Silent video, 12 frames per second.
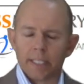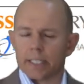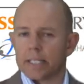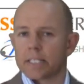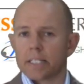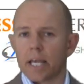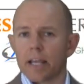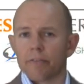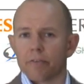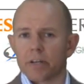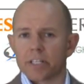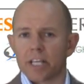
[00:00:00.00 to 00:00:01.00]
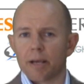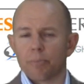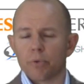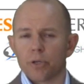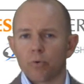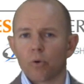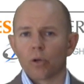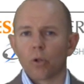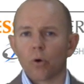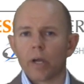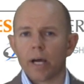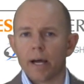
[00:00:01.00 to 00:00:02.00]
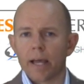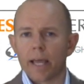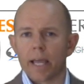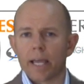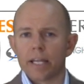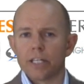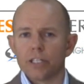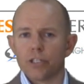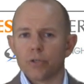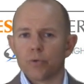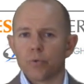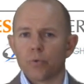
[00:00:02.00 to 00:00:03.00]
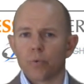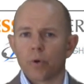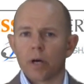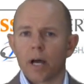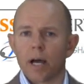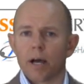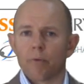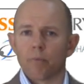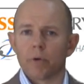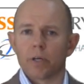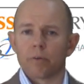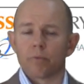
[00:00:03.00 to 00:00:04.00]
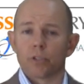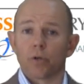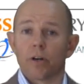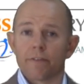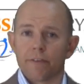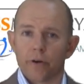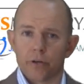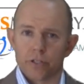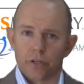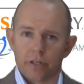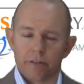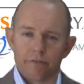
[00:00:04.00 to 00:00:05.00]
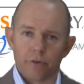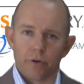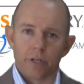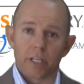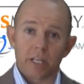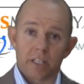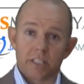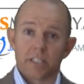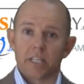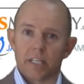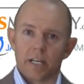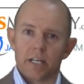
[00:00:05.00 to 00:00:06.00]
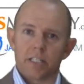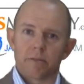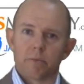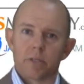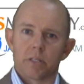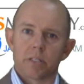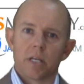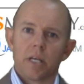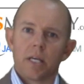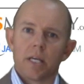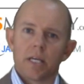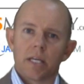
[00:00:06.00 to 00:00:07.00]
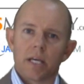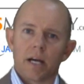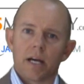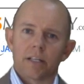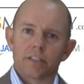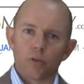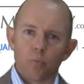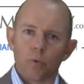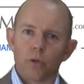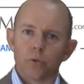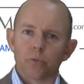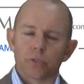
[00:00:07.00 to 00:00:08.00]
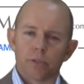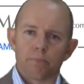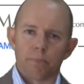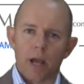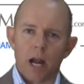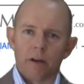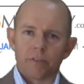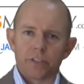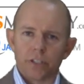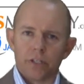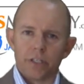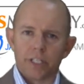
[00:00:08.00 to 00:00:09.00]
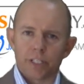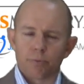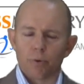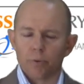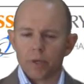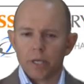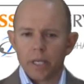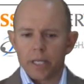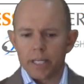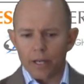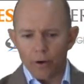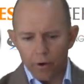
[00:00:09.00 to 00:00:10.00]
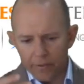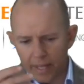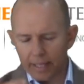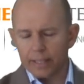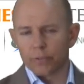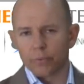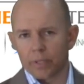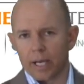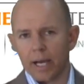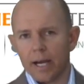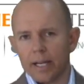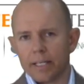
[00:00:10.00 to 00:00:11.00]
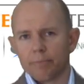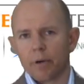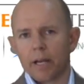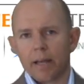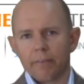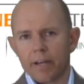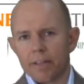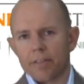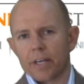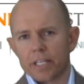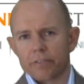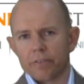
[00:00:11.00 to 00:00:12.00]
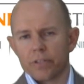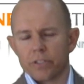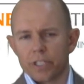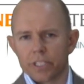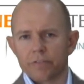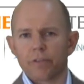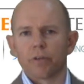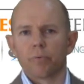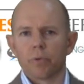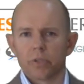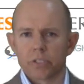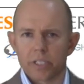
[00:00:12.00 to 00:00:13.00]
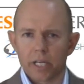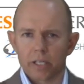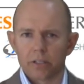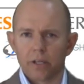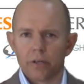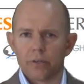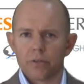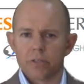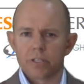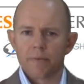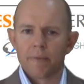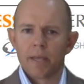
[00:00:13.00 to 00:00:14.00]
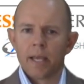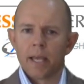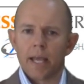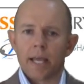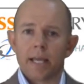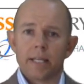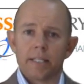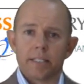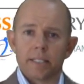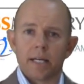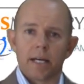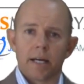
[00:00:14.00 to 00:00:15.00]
Let's say, for example, you're a lawyer and you were trying to focus on converting existing customers to wills and power of attorneys. Well, on that little card, you might have, hey, thanks for using us for your real estate close, and